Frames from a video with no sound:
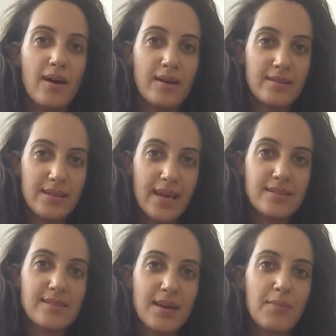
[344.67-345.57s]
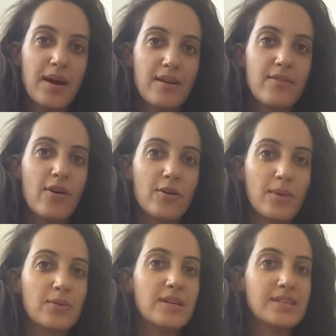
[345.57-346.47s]
it gets some kind of
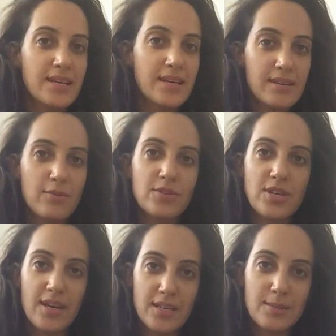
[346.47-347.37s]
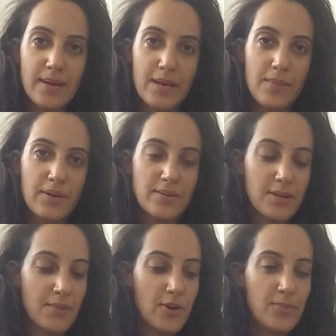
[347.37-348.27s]
hormonal signal, which I'll explain about in
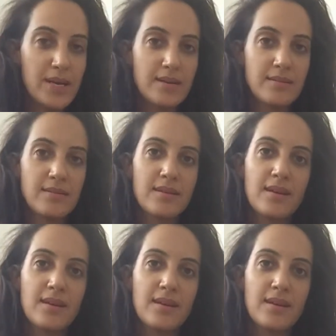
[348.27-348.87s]
a moment,